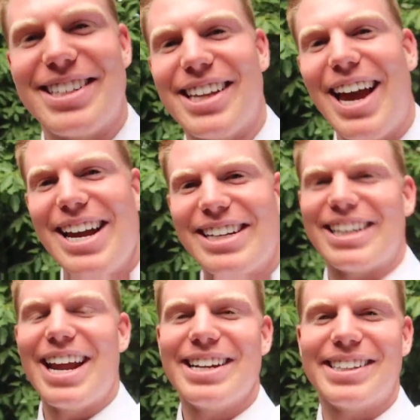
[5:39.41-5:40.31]
a slight
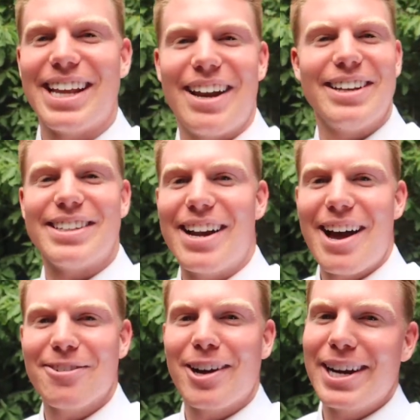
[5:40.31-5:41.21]
chance that it's
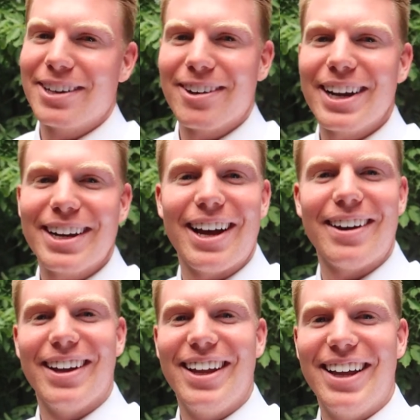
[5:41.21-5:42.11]
not raining right
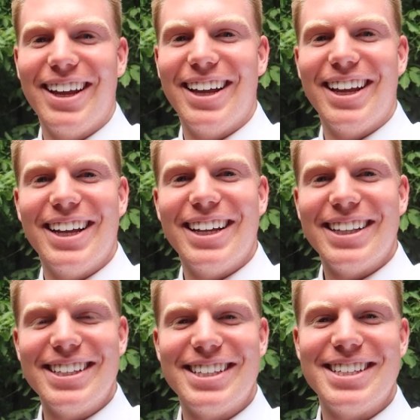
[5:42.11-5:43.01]
now.
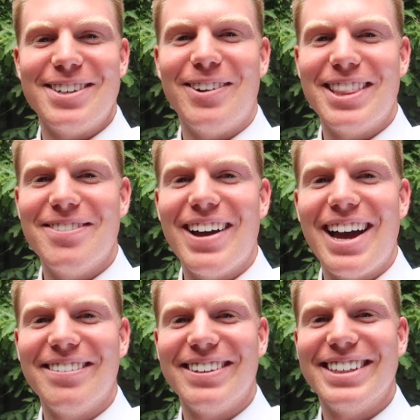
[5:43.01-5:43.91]
This is your Weather
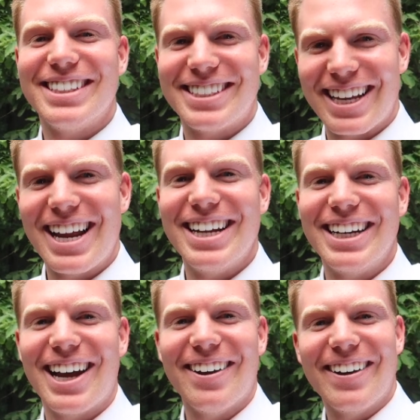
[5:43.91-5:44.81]
Mav,
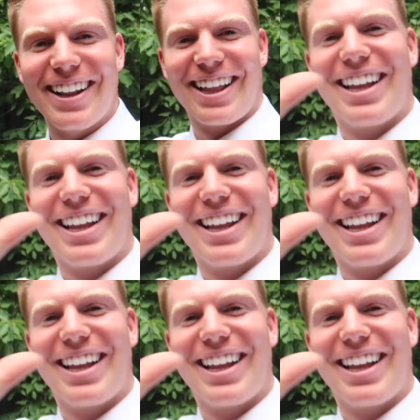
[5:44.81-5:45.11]
signing out.